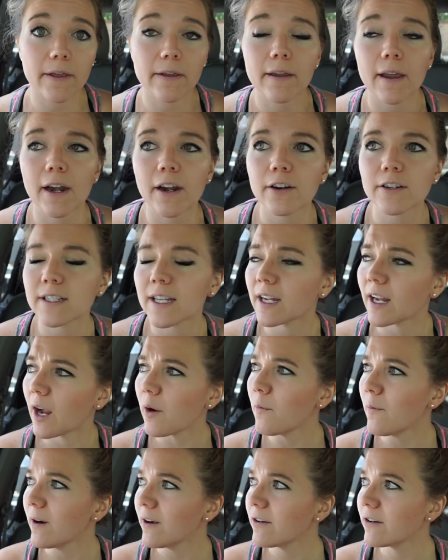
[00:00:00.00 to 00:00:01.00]
and I was like,
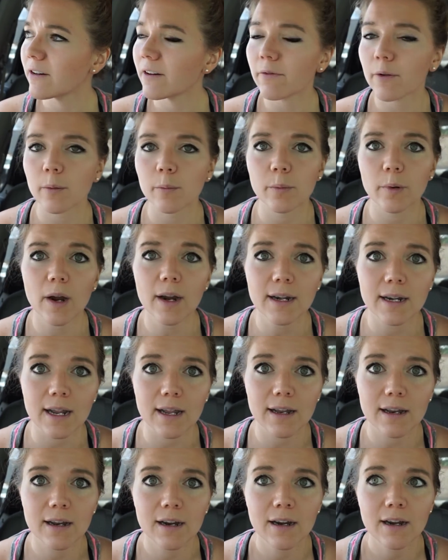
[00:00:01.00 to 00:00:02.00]
I wonder if I'm
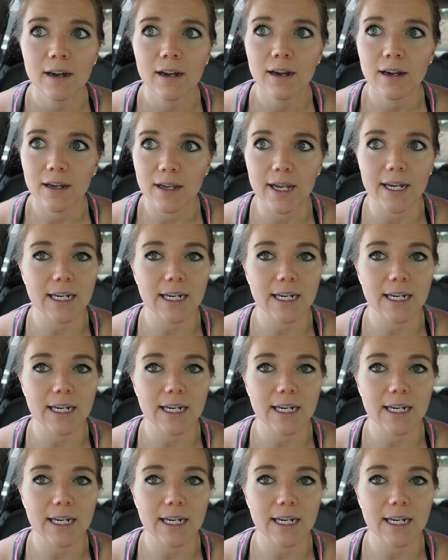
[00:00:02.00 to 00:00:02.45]
pregnant.